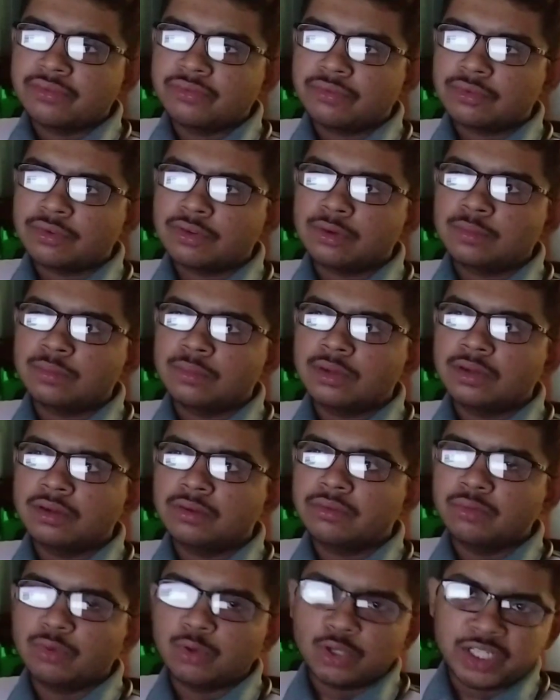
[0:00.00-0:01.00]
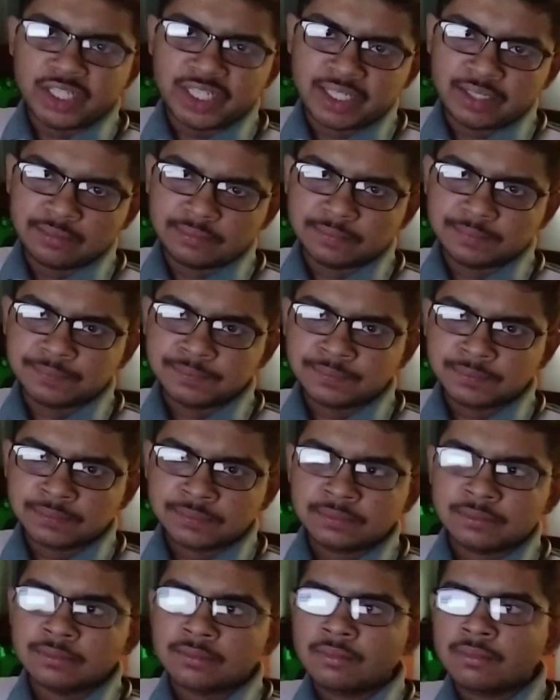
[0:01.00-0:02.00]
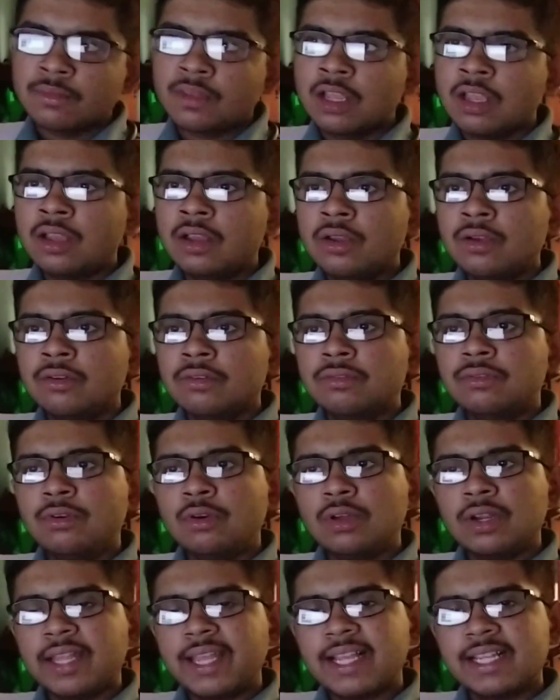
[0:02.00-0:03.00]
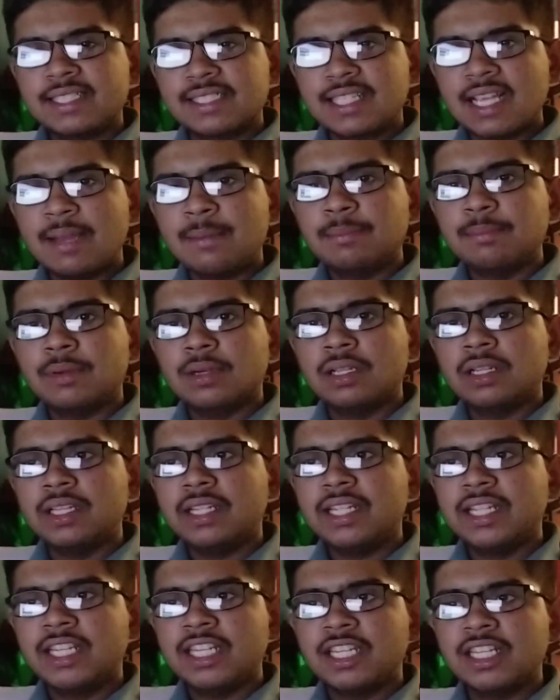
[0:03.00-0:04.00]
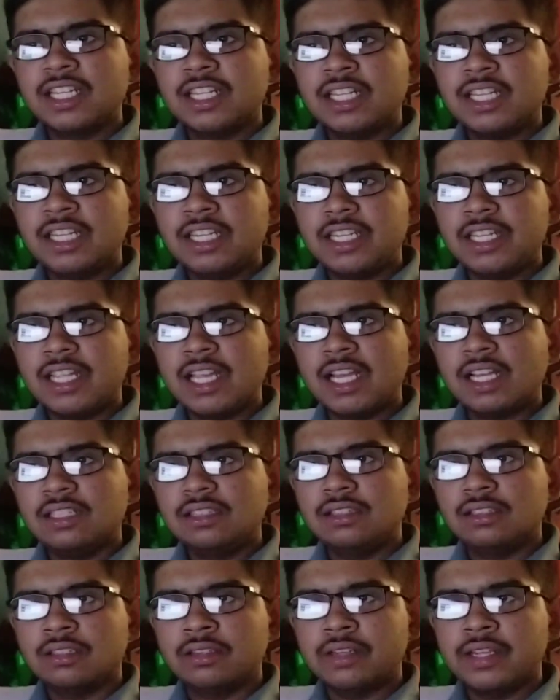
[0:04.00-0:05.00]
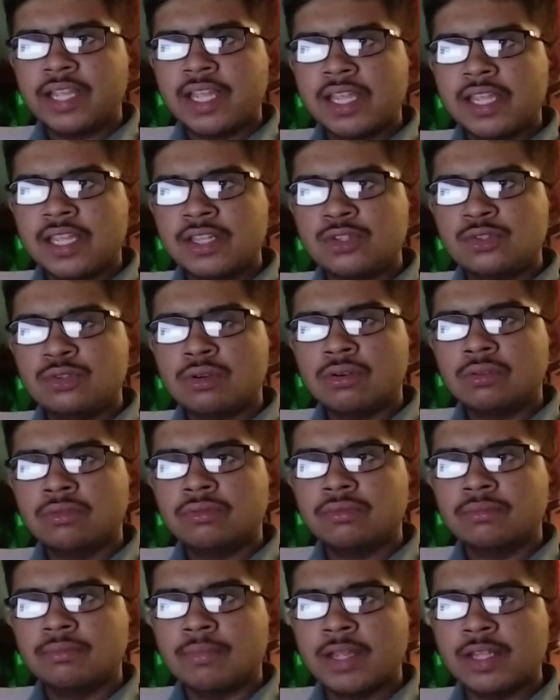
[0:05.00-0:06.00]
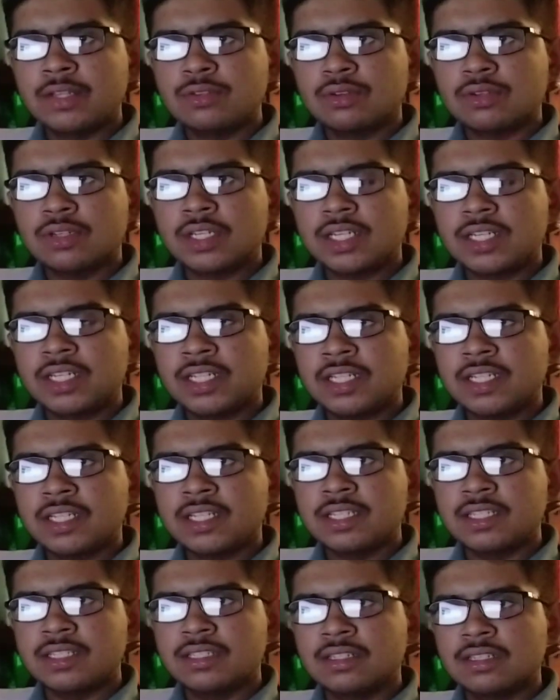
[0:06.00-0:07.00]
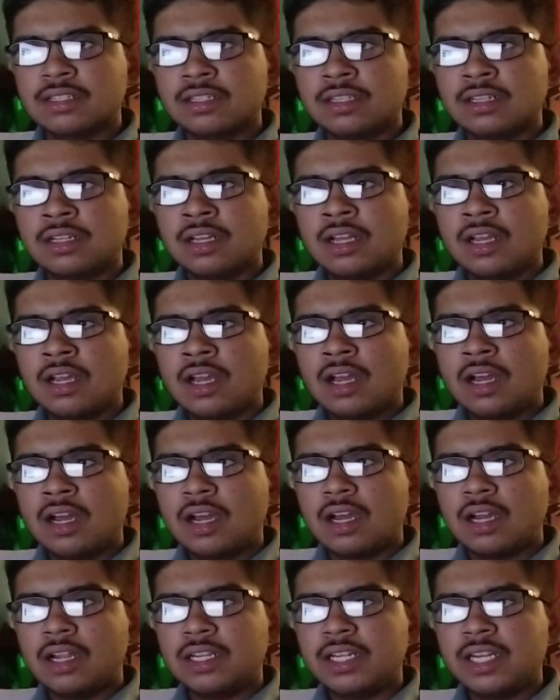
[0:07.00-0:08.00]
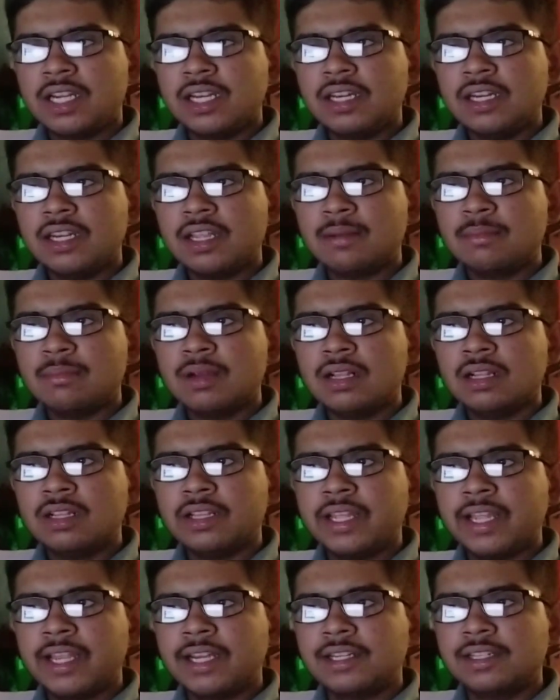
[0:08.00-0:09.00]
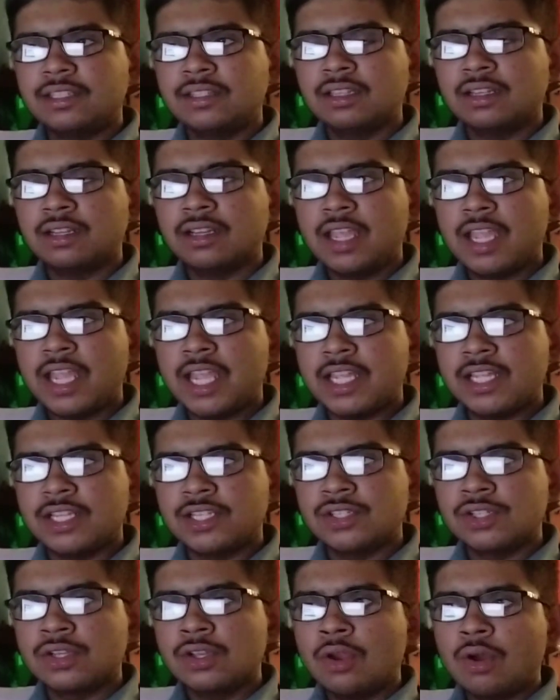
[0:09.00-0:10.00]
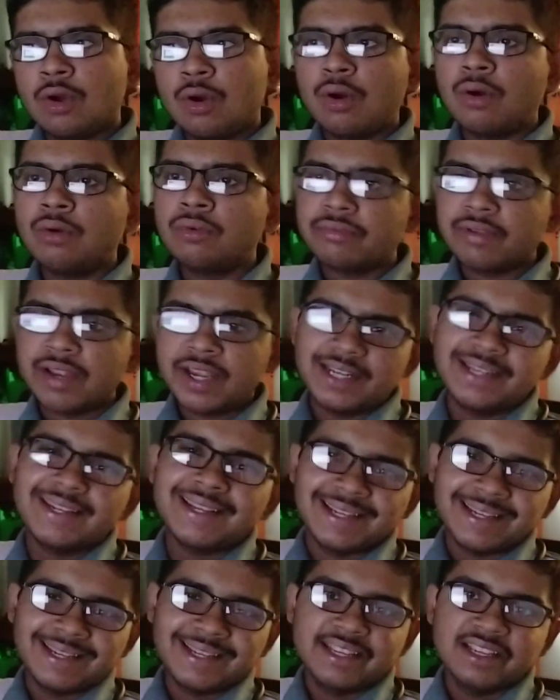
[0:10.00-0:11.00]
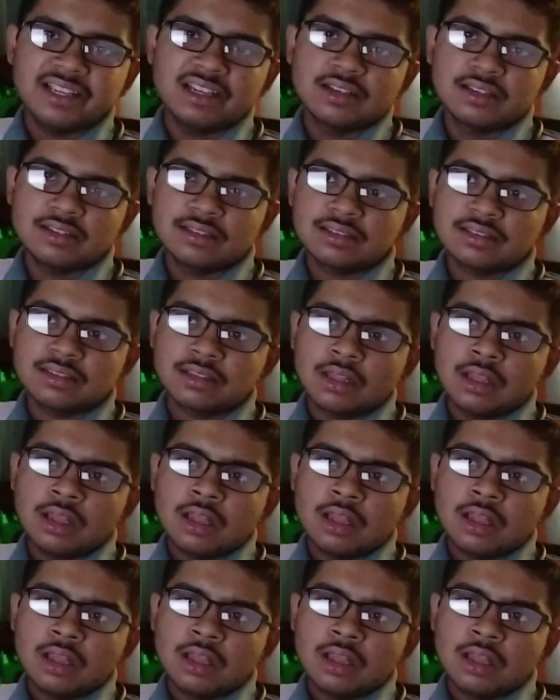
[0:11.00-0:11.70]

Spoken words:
from voting. For example, in India, the age of majority is attainable at the age of 18 years.